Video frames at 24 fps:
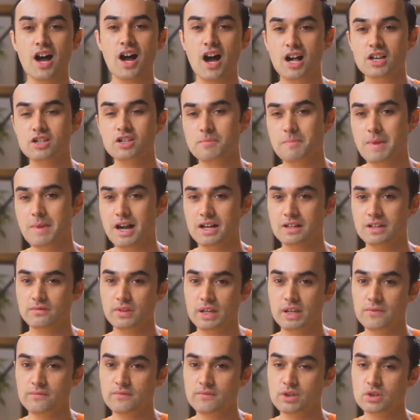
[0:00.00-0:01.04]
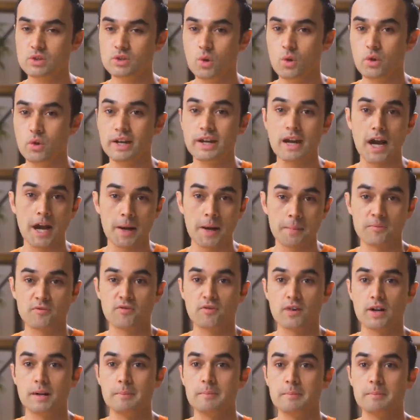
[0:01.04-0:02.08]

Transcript: amount of inventory up front.